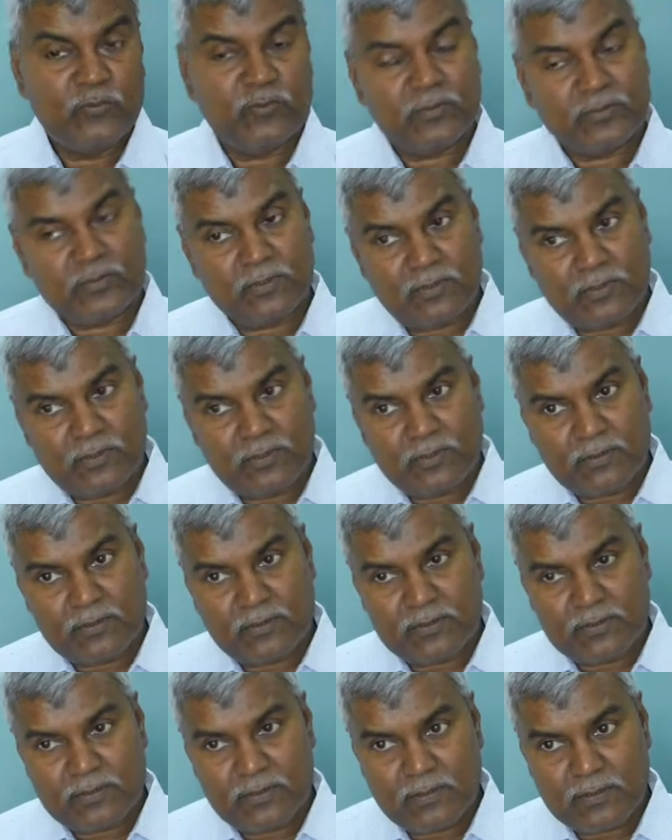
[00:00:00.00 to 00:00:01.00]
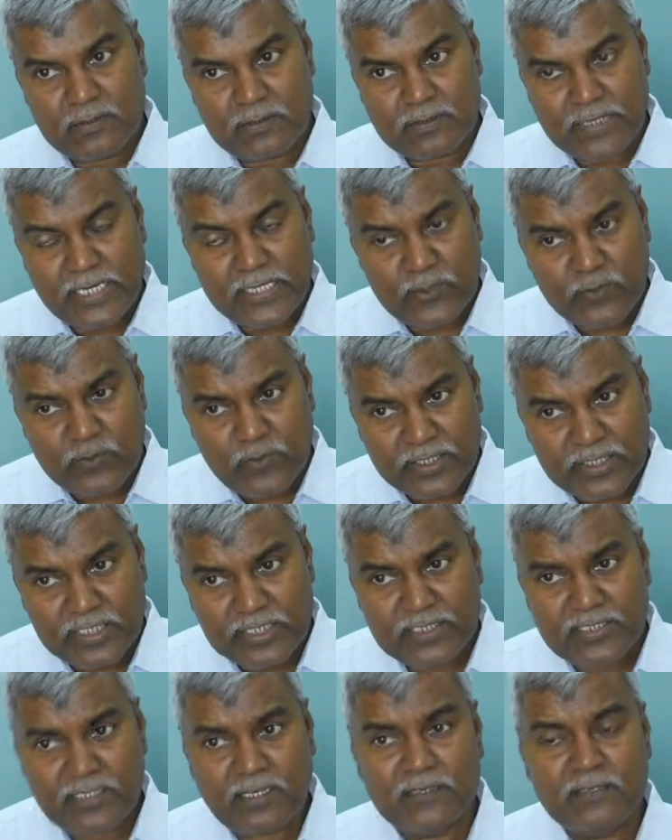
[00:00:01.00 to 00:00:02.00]
you trying to
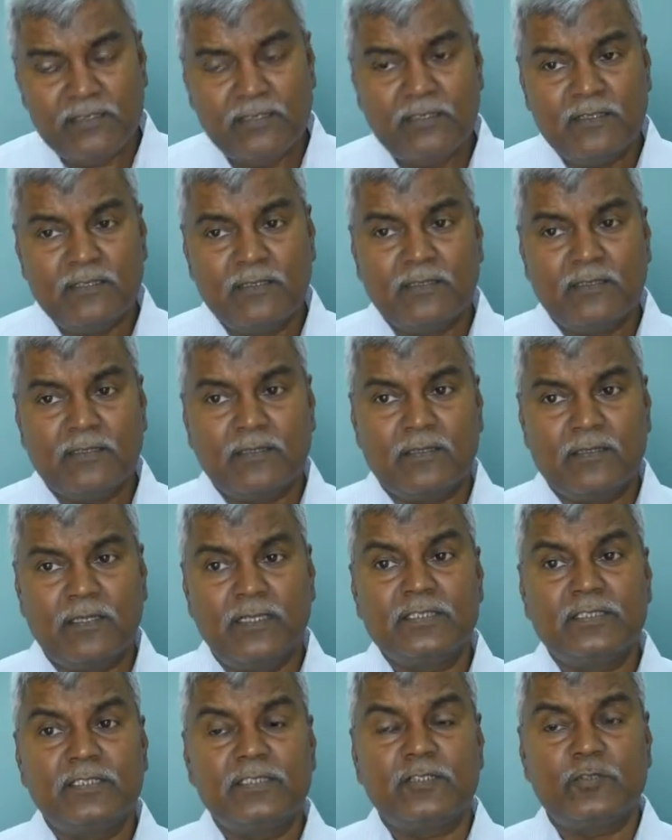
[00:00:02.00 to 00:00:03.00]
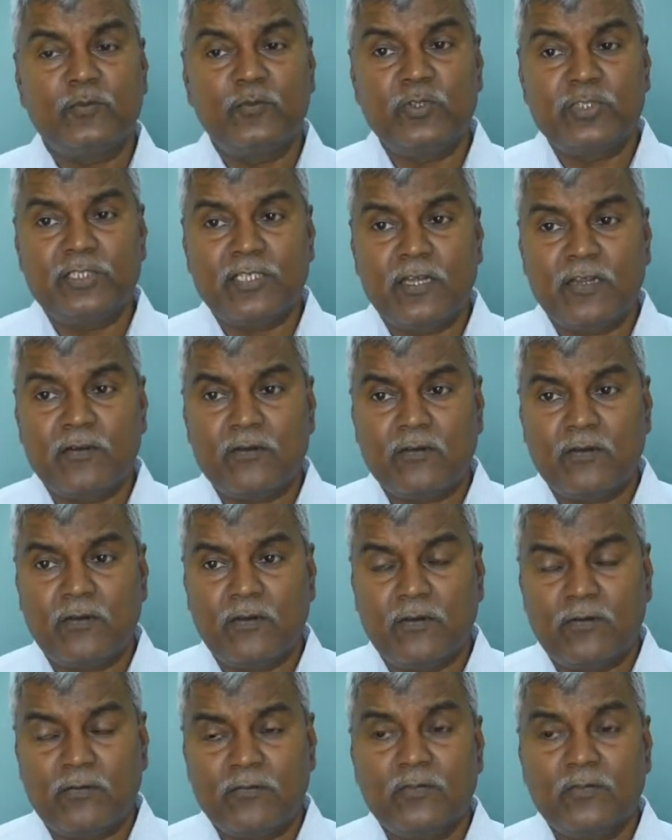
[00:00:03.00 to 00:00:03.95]
understand the age distribution